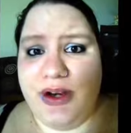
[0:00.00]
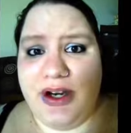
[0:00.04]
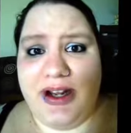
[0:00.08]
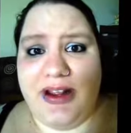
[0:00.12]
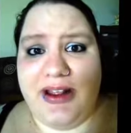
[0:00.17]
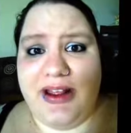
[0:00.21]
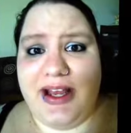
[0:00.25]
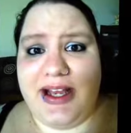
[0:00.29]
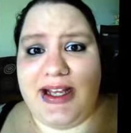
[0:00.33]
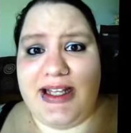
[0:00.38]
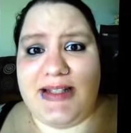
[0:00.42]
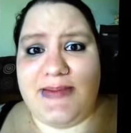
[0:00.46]
to,
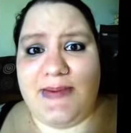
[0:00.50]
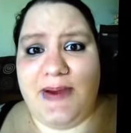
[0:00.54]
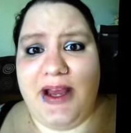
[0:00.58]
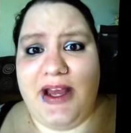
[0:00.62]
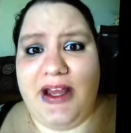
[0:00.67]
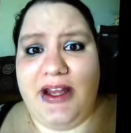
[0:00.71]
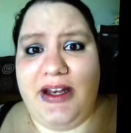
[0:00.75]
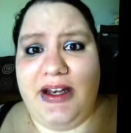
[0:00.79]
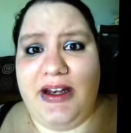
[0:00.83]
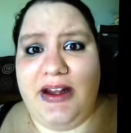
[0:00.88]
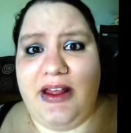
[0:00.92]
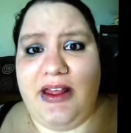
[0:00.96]
like,
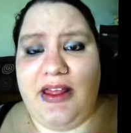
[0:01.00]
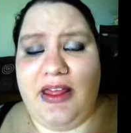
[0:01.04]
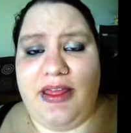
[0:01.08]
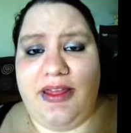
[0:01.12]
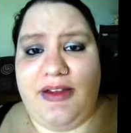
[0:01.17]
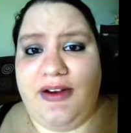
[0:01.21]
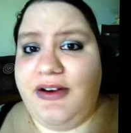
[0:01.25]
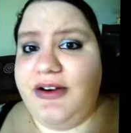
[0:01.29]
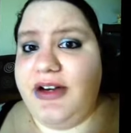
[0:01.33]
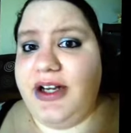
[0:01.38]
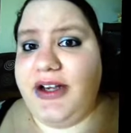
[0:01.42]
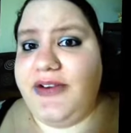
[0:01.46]
spend
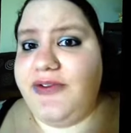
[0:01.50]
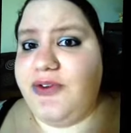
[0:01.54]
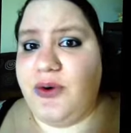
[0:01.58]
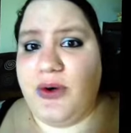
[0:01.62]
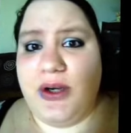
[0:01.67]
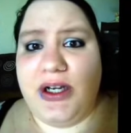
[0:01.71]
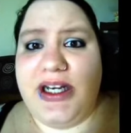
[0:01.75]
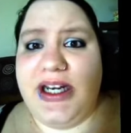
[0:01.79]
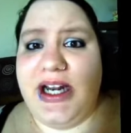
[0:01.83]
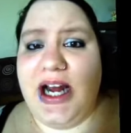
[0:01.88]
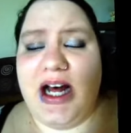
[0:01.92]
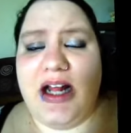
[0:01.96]
thirty dollars,
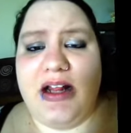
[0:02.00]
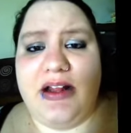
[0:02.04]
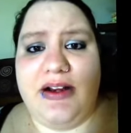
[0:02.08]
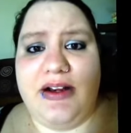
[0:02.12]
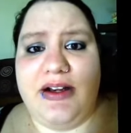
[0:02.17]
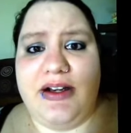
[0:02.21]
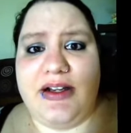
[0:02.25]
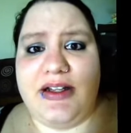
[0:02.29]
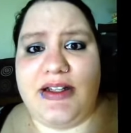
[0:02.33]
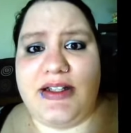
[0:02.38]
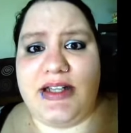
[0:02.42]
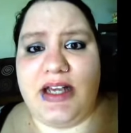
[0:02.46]
forty
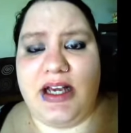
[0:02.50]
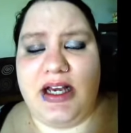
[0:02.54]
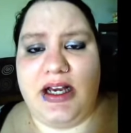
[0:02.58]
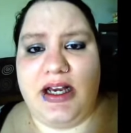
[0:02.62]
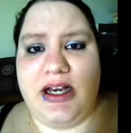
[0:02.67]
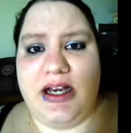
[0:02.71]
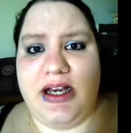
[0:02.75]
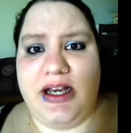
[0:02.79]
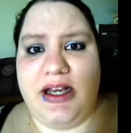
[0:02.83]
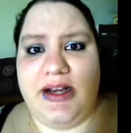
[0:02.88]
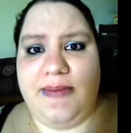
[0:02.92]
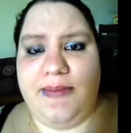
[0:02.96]
dollars
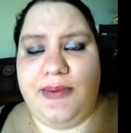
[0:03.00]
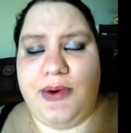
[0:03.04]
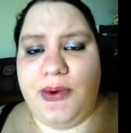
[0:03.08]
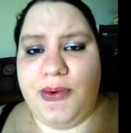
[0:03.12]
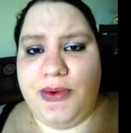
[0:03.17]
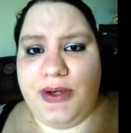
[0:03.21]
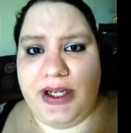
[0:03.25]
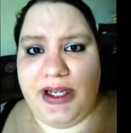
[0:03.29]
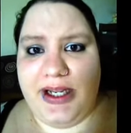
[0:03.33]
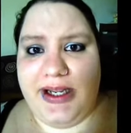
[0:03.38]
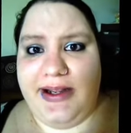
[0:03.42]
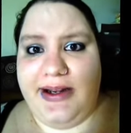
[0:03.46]
on
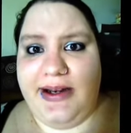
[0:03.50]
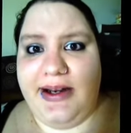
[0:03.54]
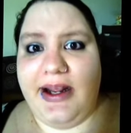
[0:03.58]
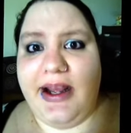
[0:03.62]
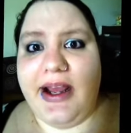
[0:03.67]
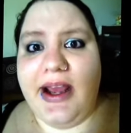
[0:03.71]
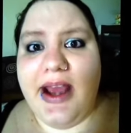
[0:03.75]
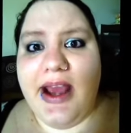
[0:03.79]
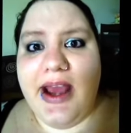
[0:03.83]
protein